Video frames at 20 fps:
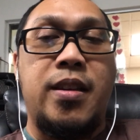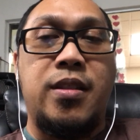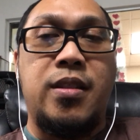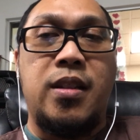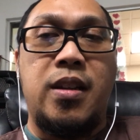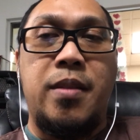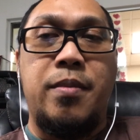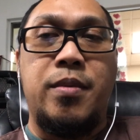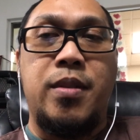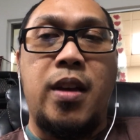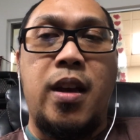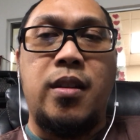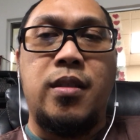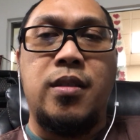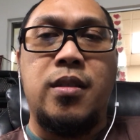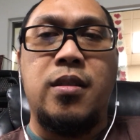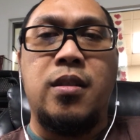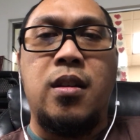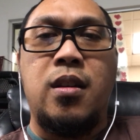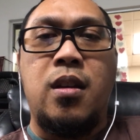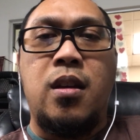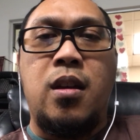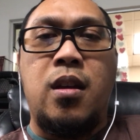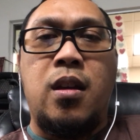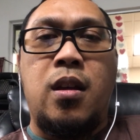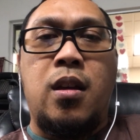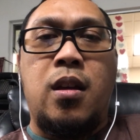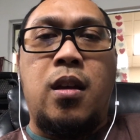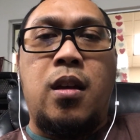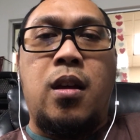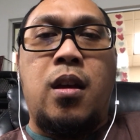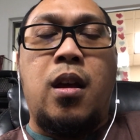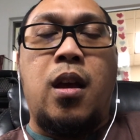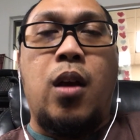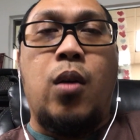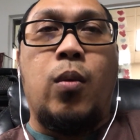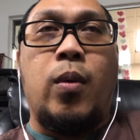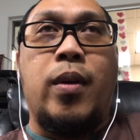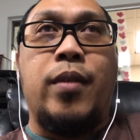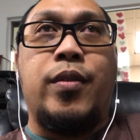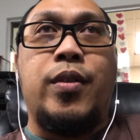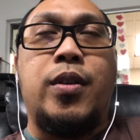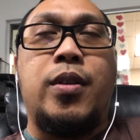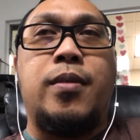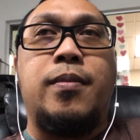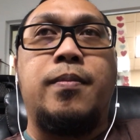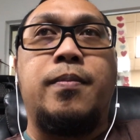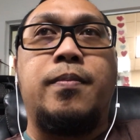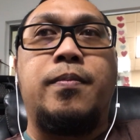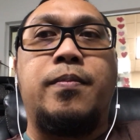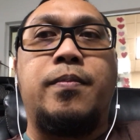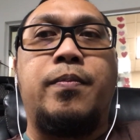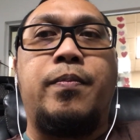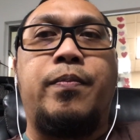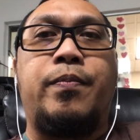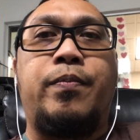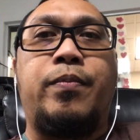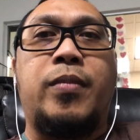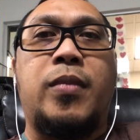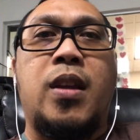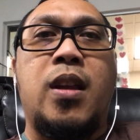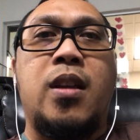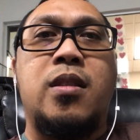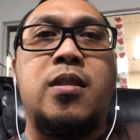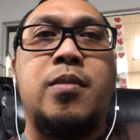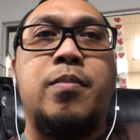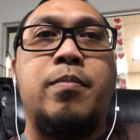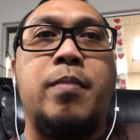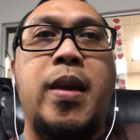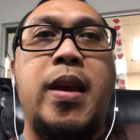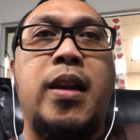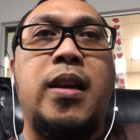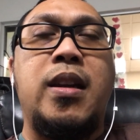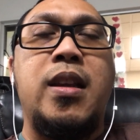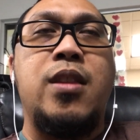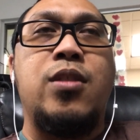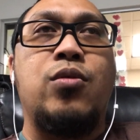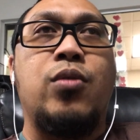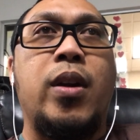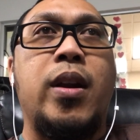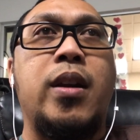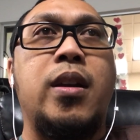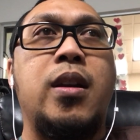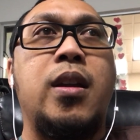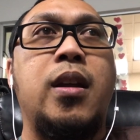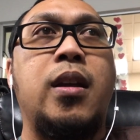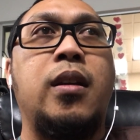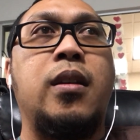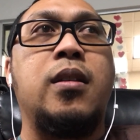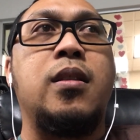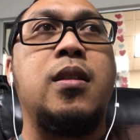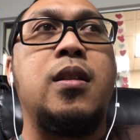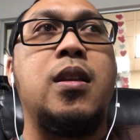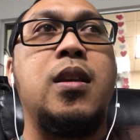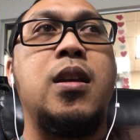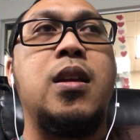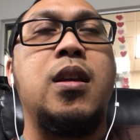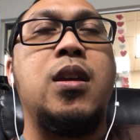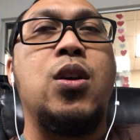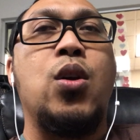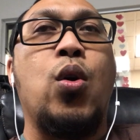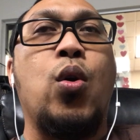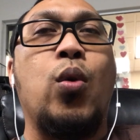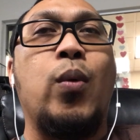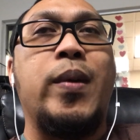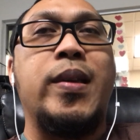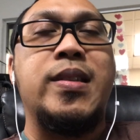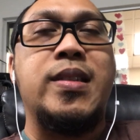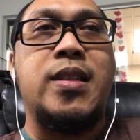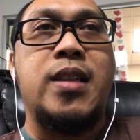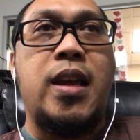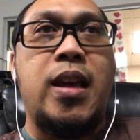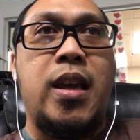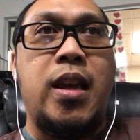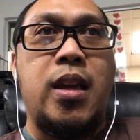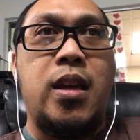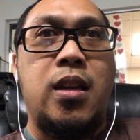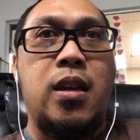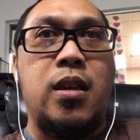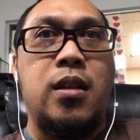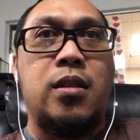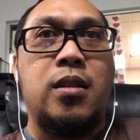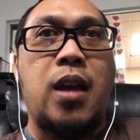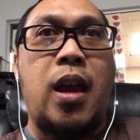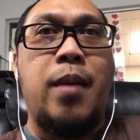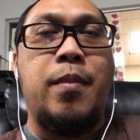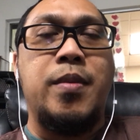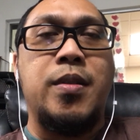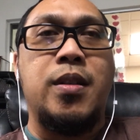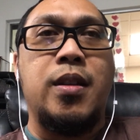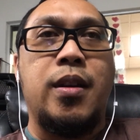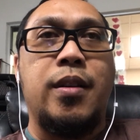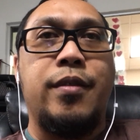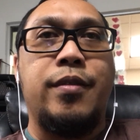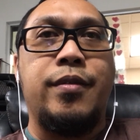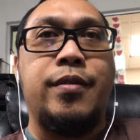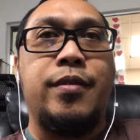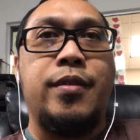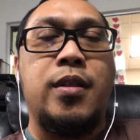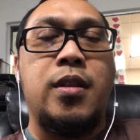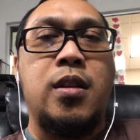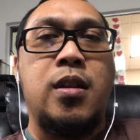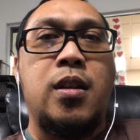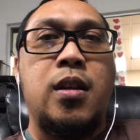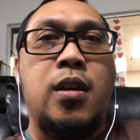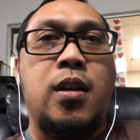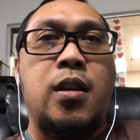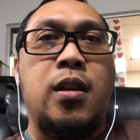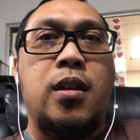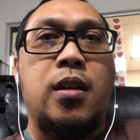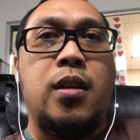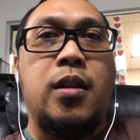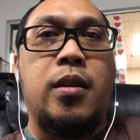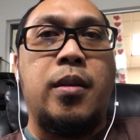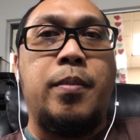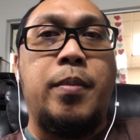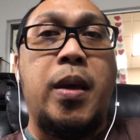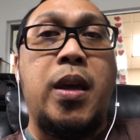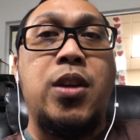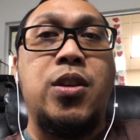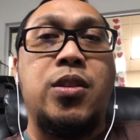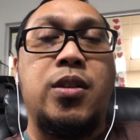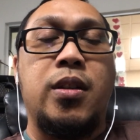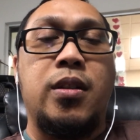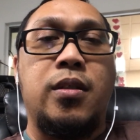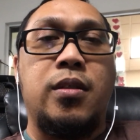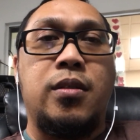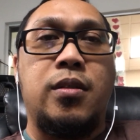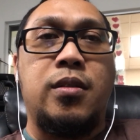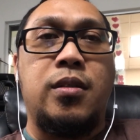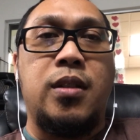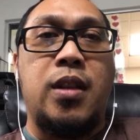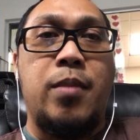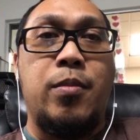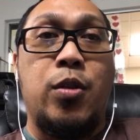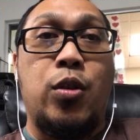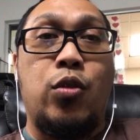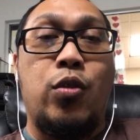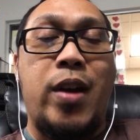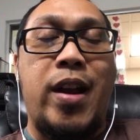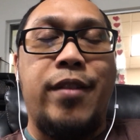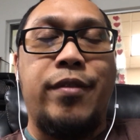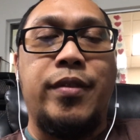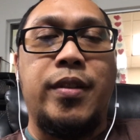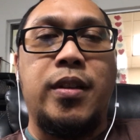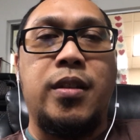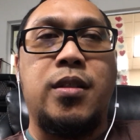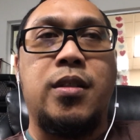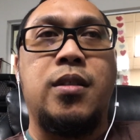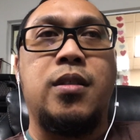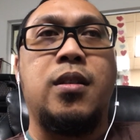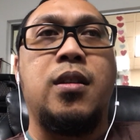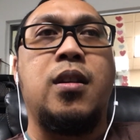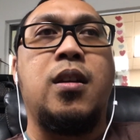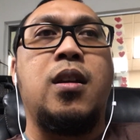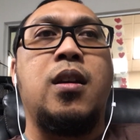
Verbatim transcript: as sleep techs. However, it's mainly threatening the OSA types of uh, patient demographics.